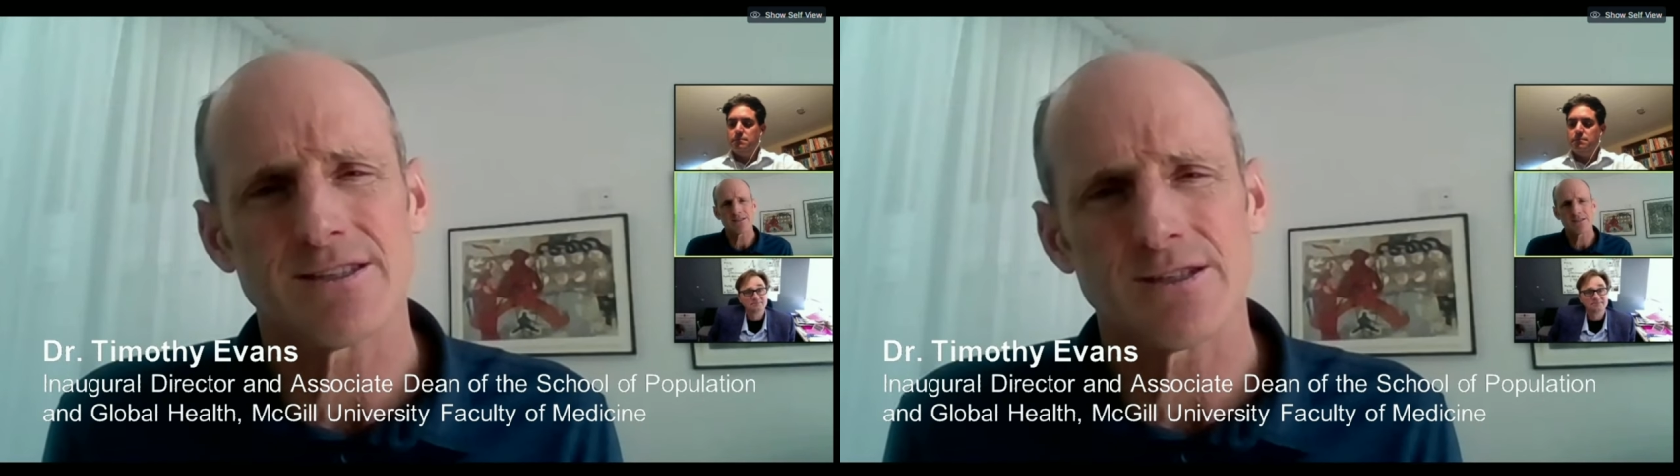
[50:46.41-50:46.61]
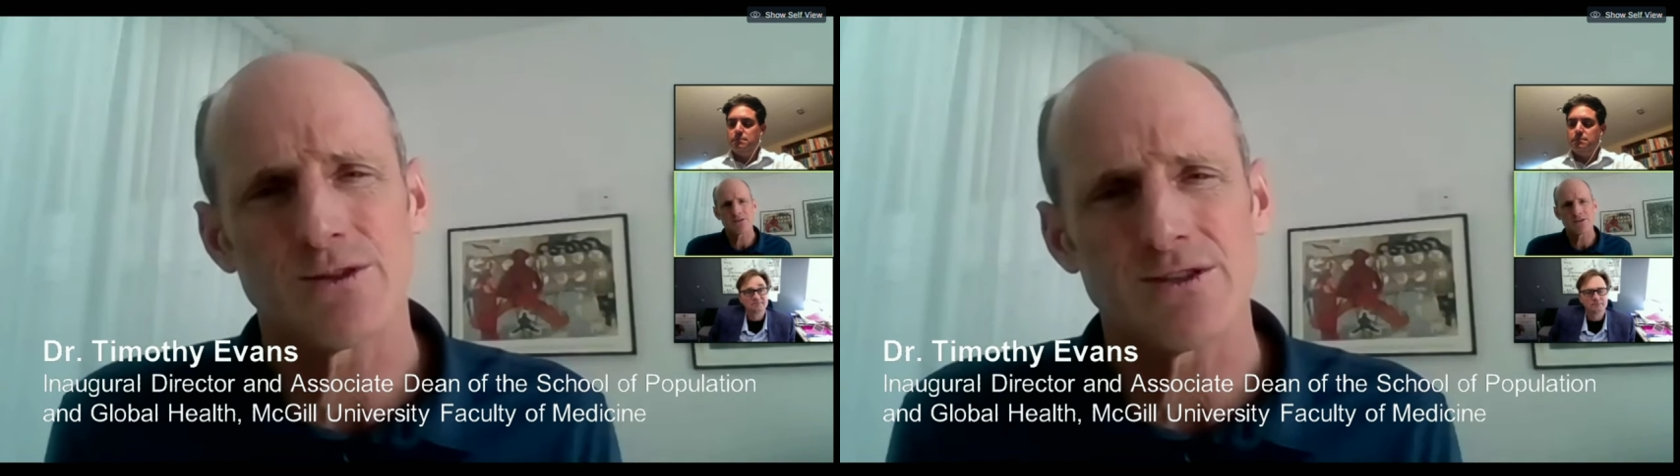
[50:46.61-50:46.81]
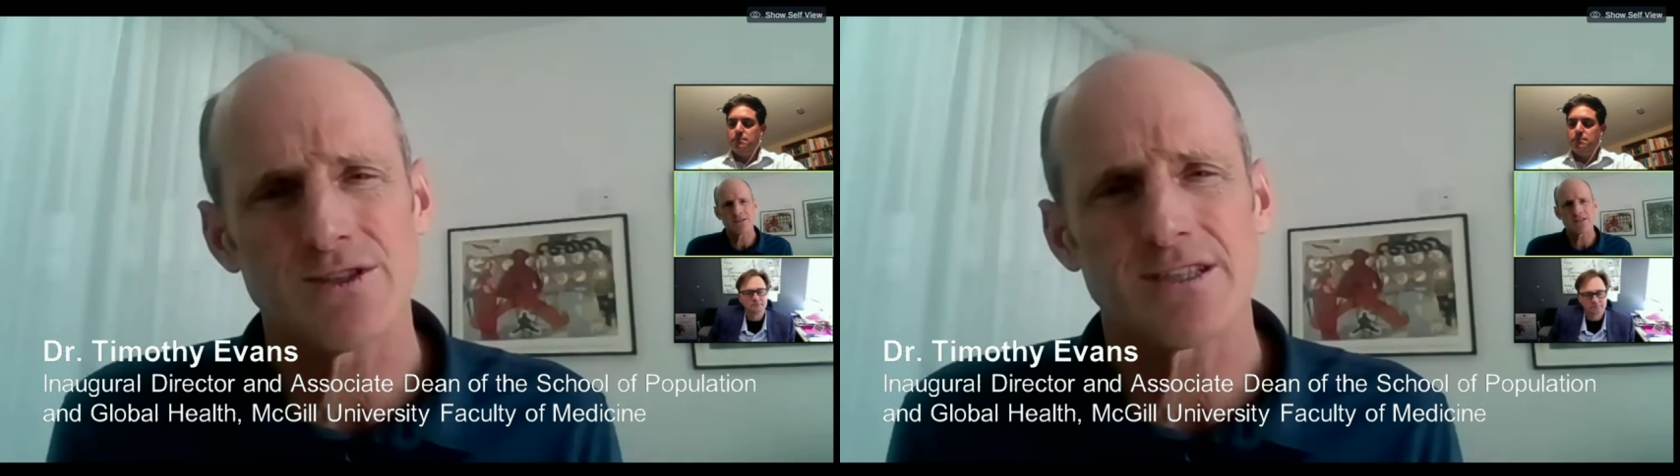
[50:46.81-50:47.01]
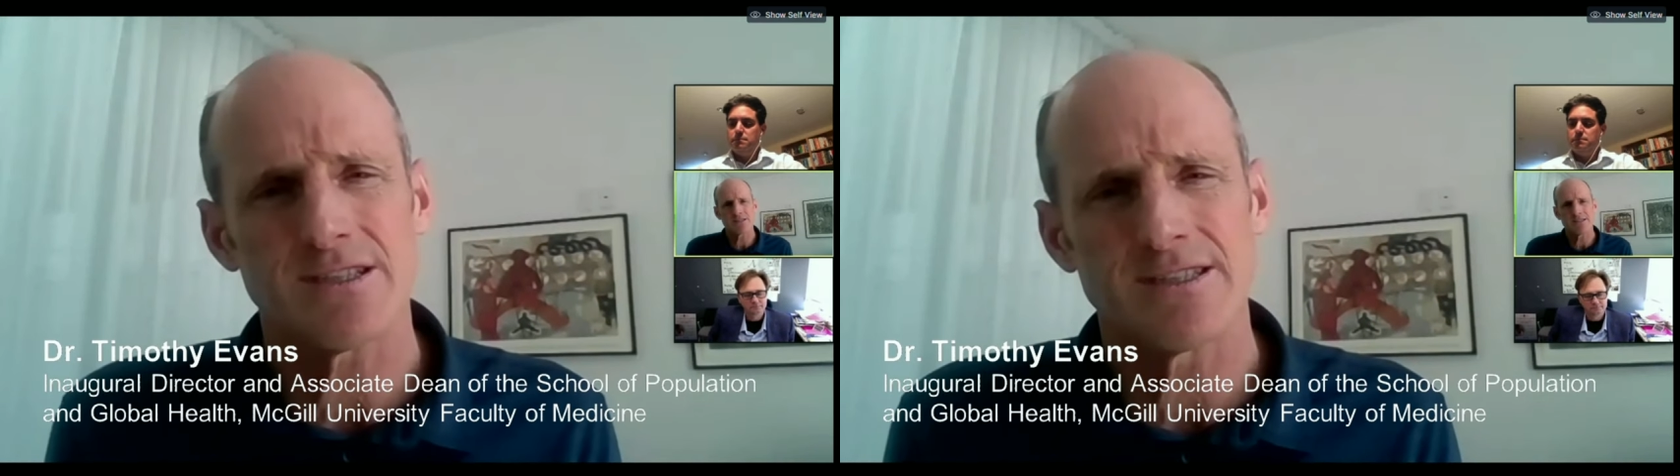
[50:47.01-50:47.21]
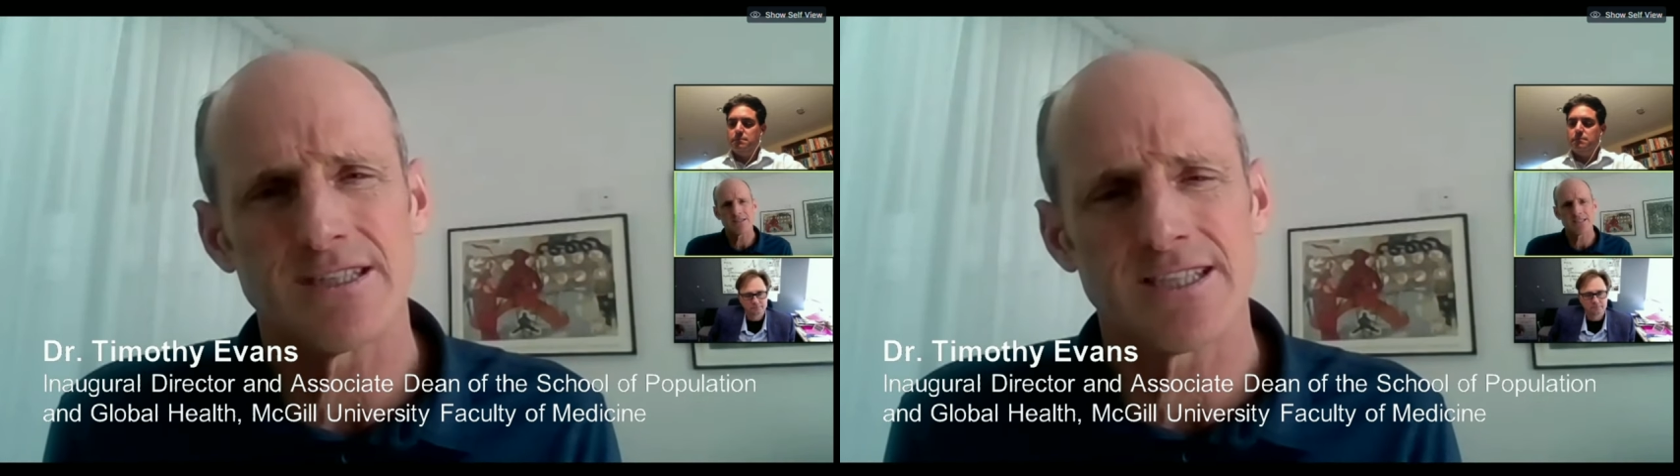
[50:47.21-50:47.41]
So there's
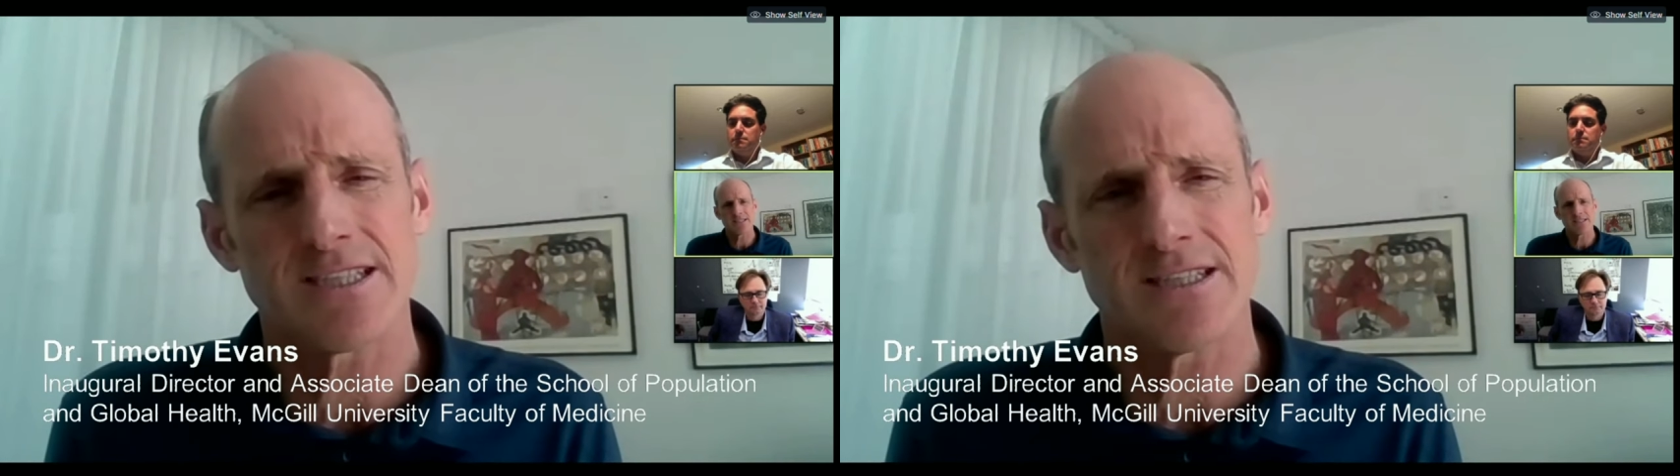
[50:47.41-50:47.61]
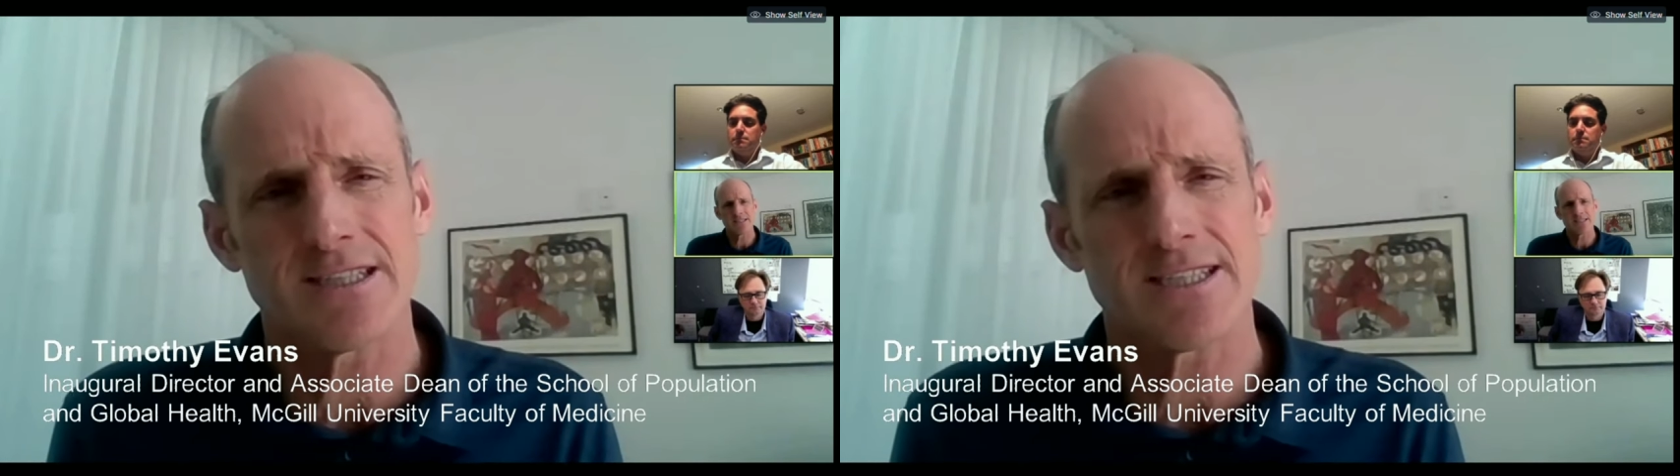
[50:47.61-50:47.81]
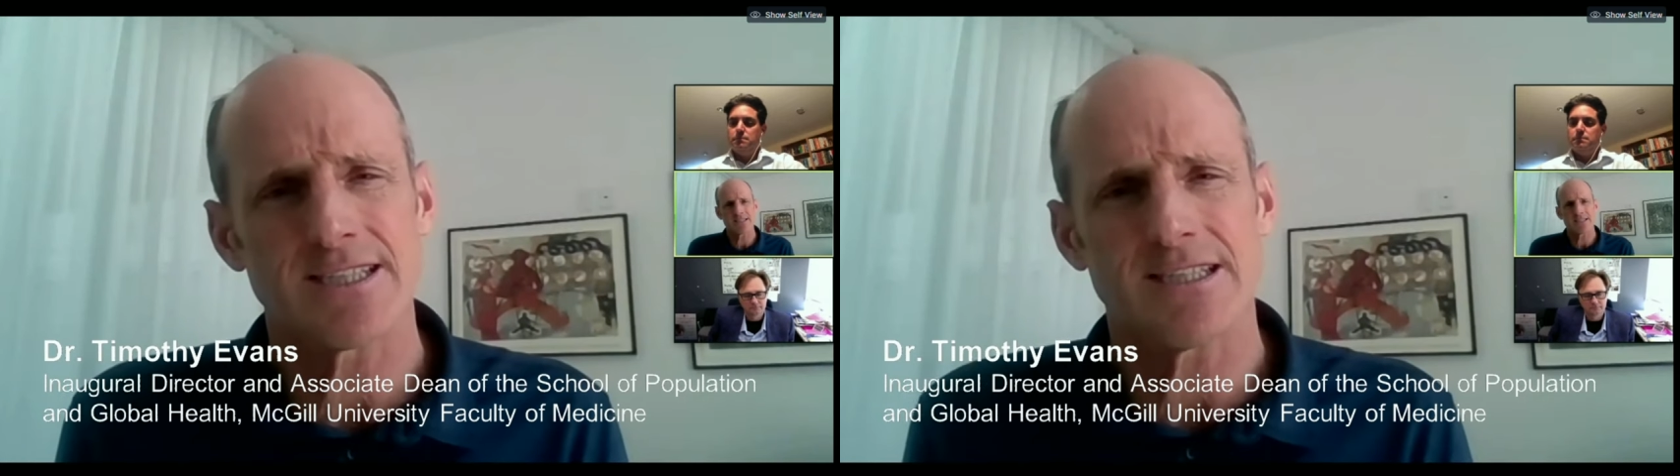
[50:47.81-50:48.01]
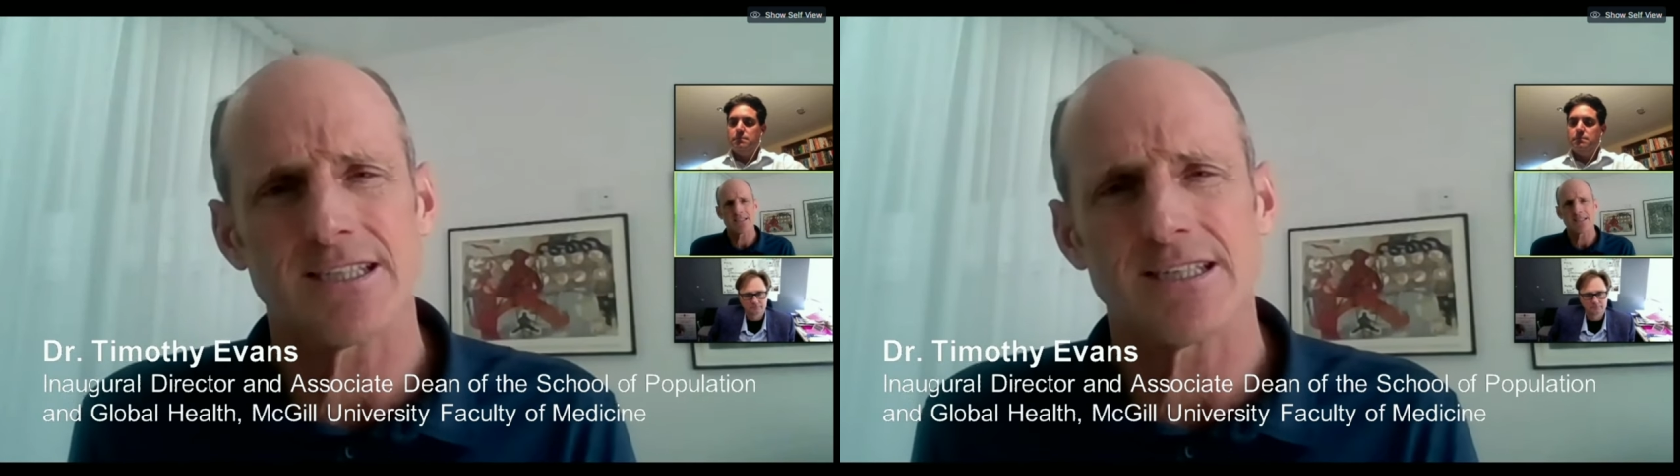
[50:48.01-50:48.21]
a distance,